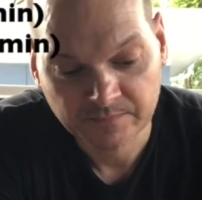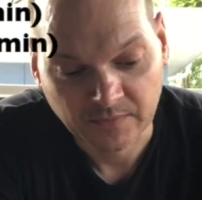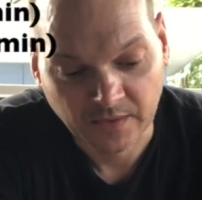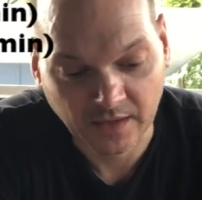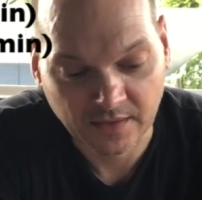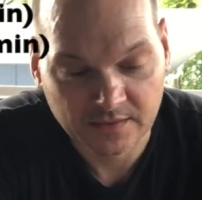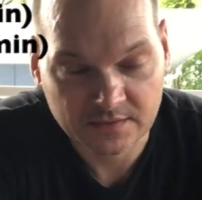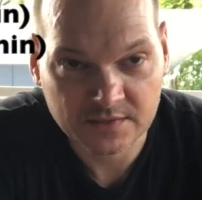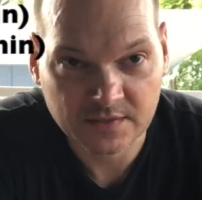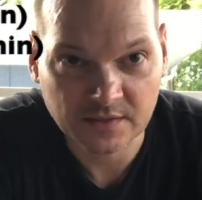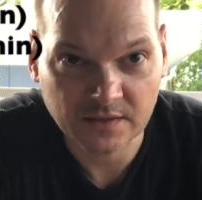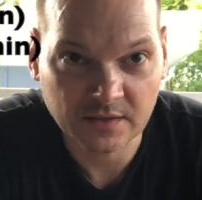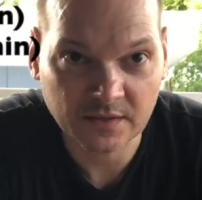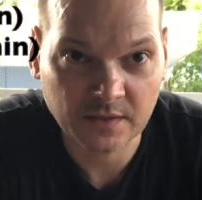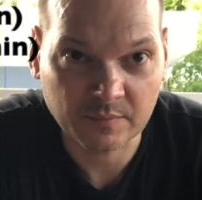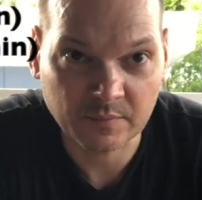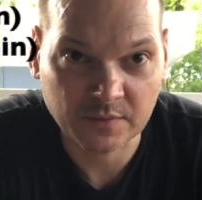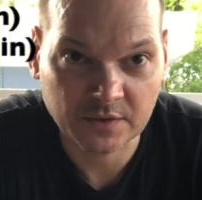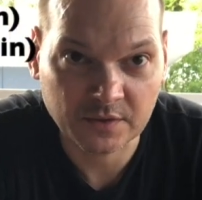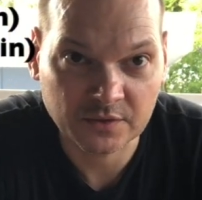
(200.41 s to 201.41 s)
At 10,
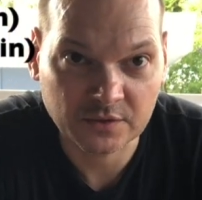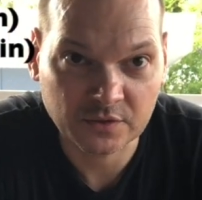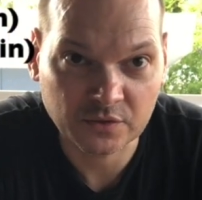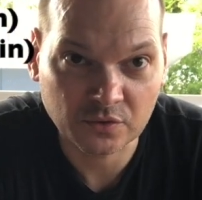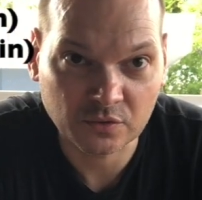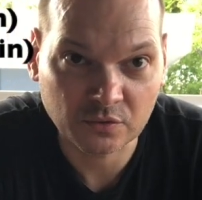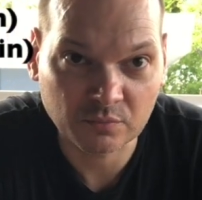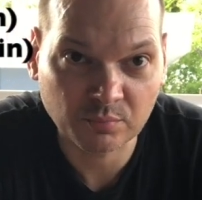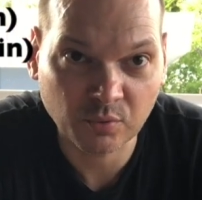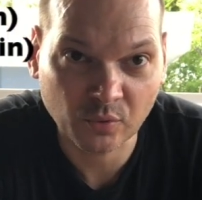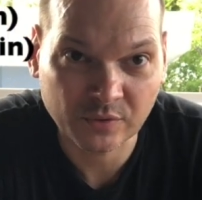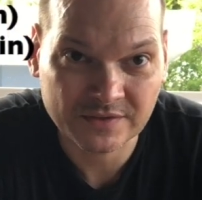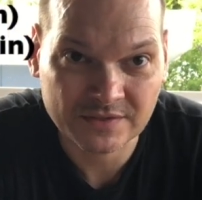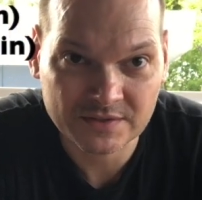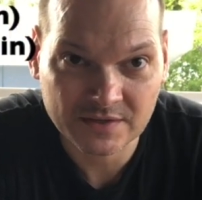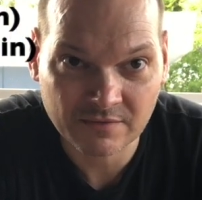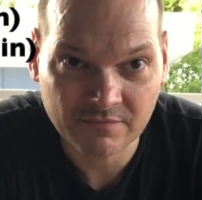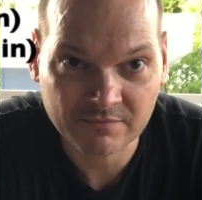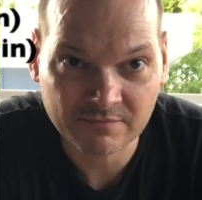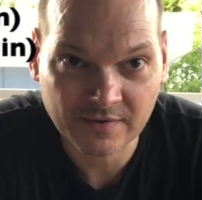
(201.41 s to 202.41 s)
I'm gonna do
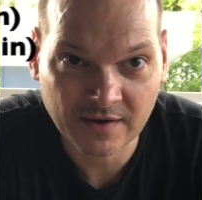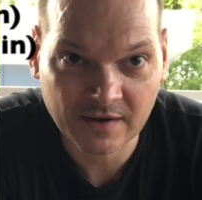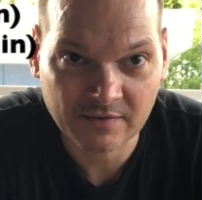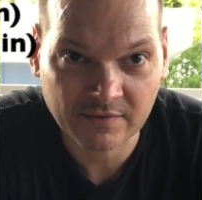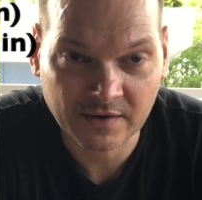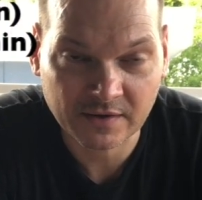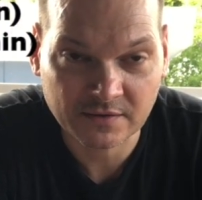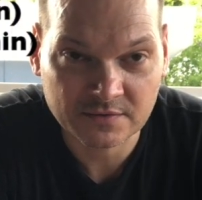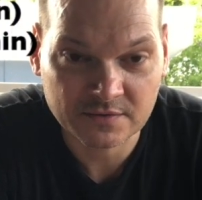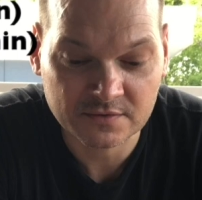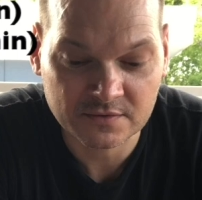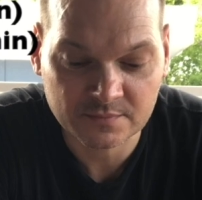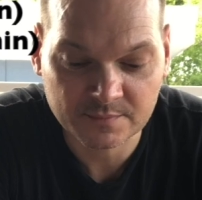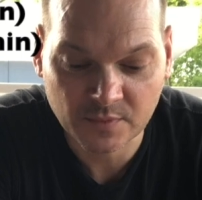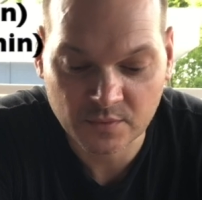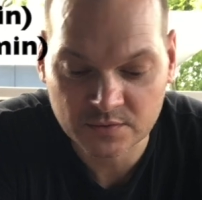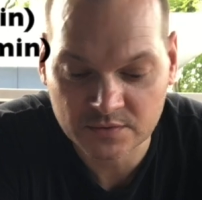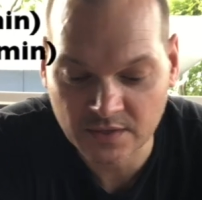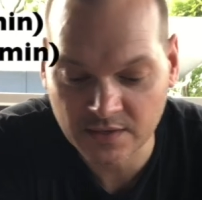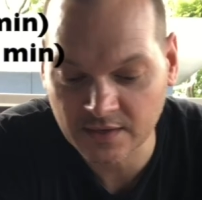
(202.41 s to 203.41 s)
0.75 ounces of
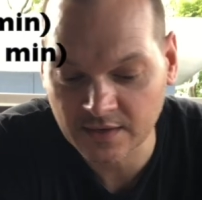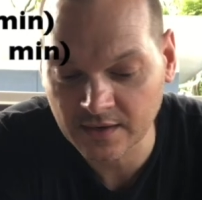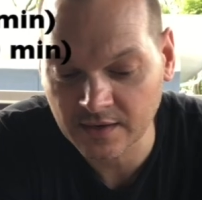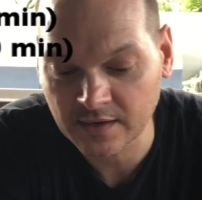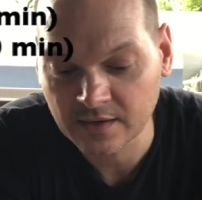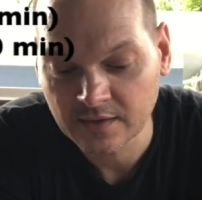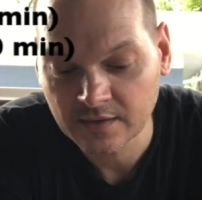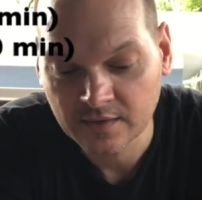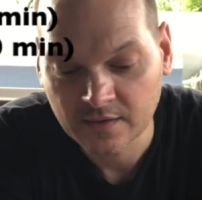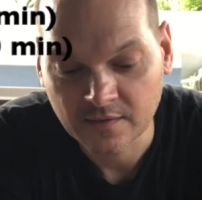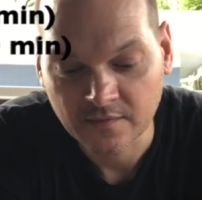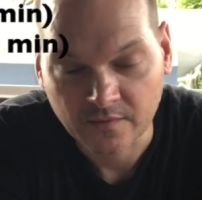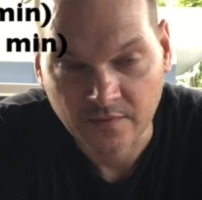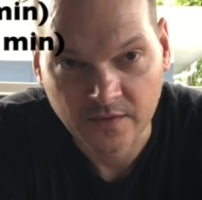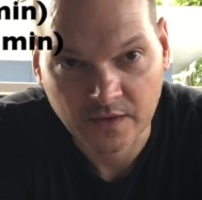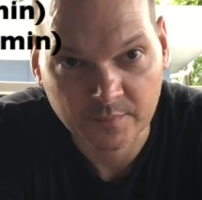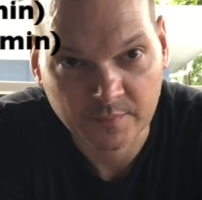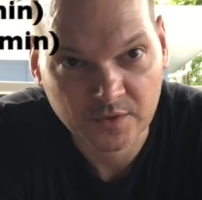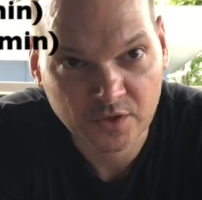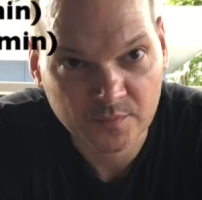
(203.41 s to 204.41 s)
Mosaic.
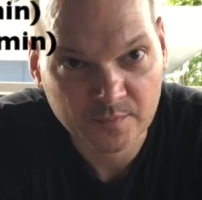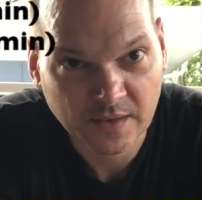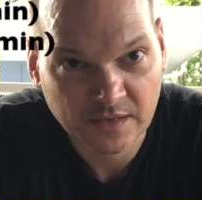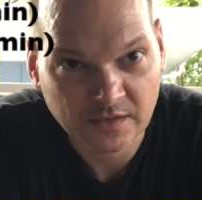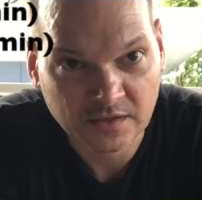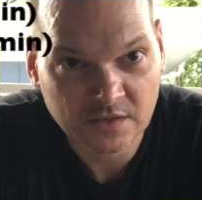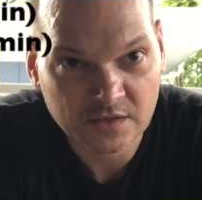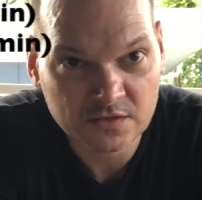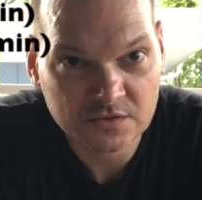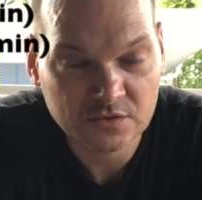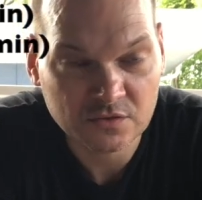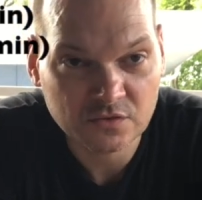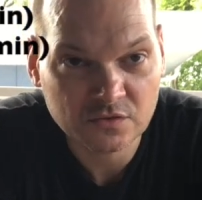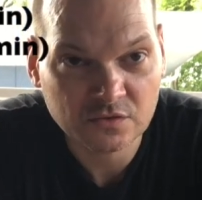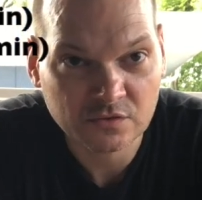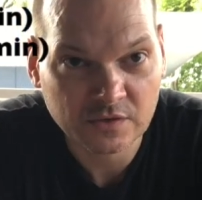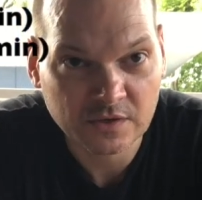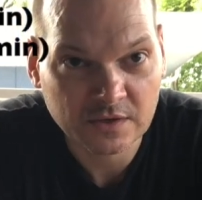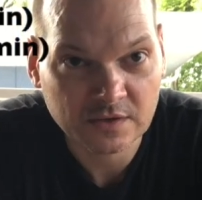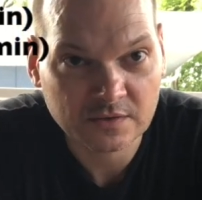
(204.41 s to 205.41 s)
Then I'm gonna do my yeast
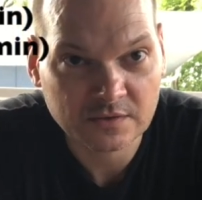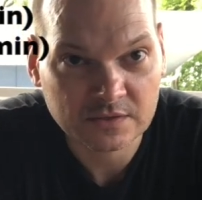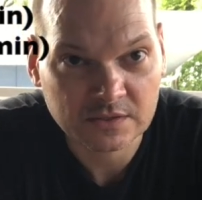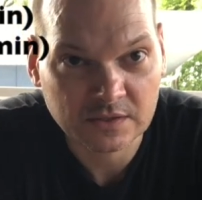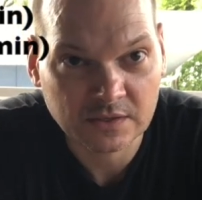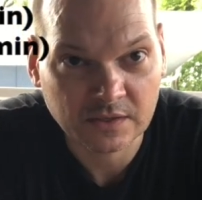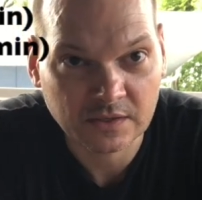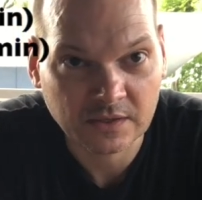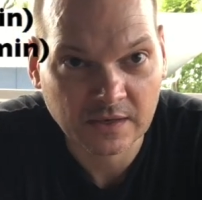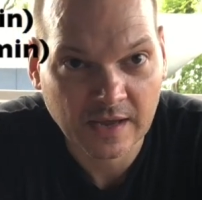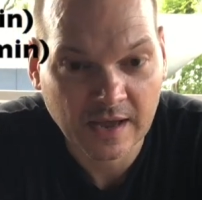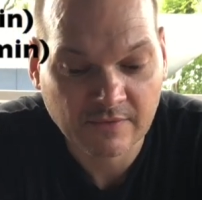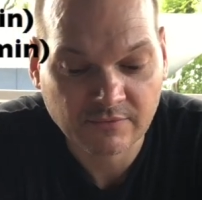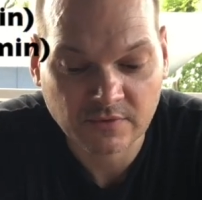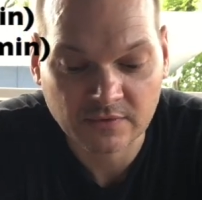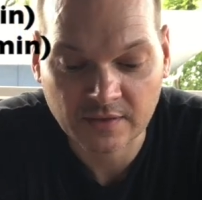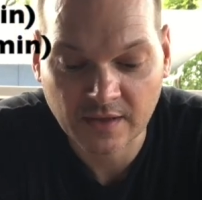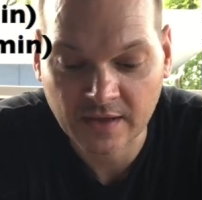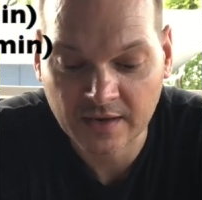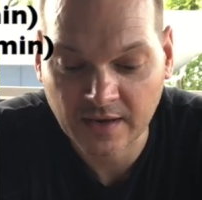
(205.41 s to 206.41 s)
nutrient.
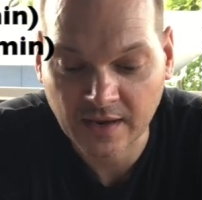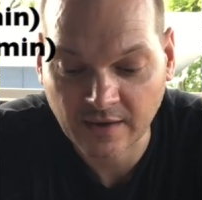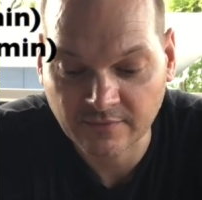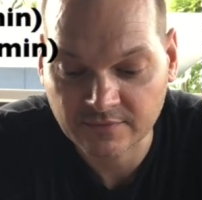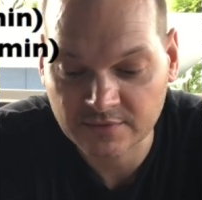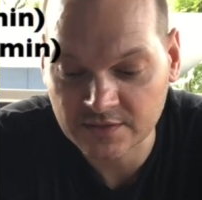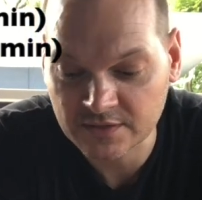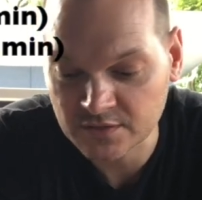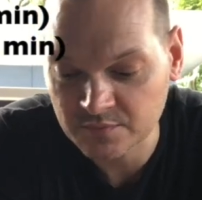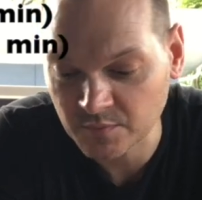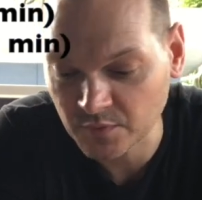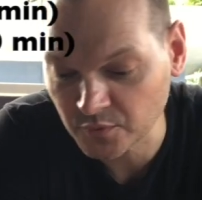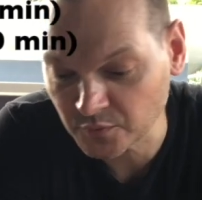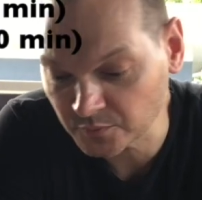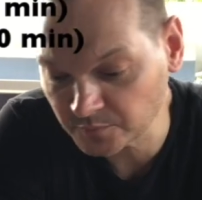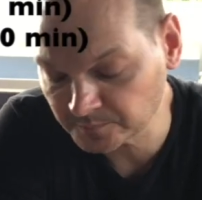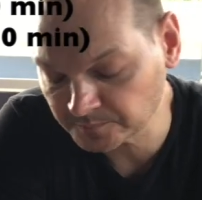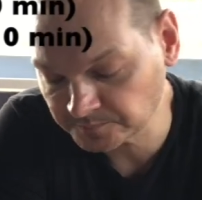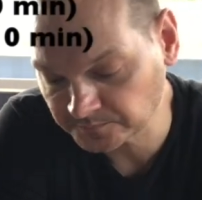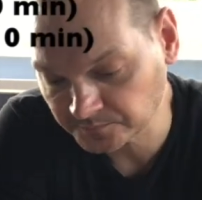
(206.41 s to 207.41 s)
After that, a half
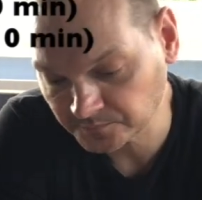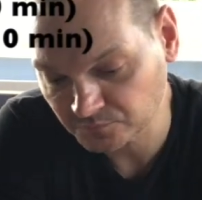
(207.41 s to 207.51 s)
teaspoon.